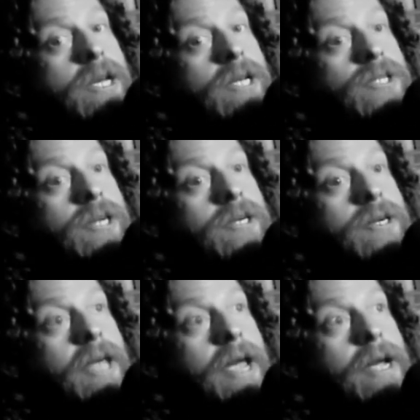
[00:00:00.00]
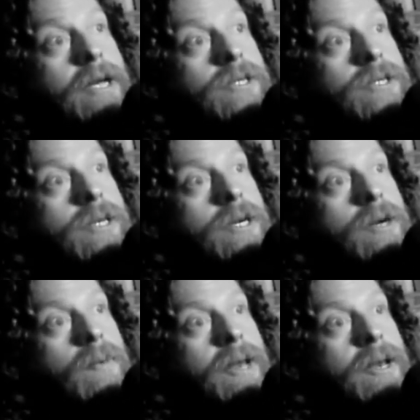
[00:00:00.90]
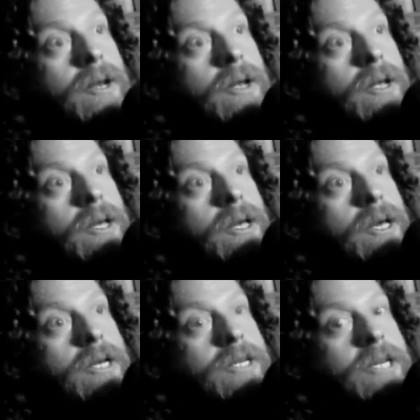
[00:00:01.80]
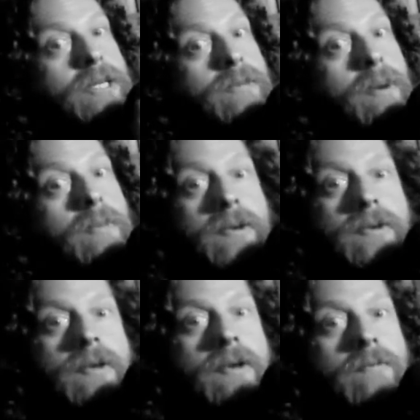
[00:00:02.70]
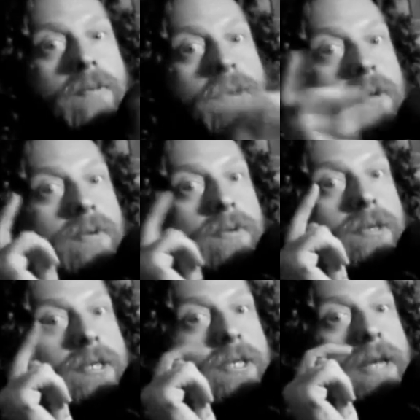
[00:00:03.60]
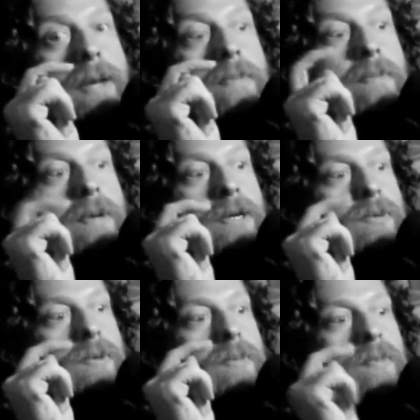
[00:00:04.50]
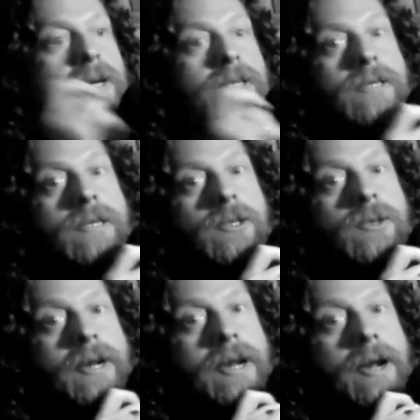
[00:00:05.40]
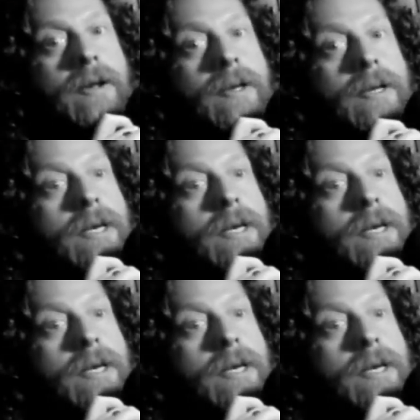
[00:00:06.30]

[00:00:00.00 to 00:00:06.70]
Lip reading: And shutter lag is when it takes a moment of when you snap the picture, when you press the trigger,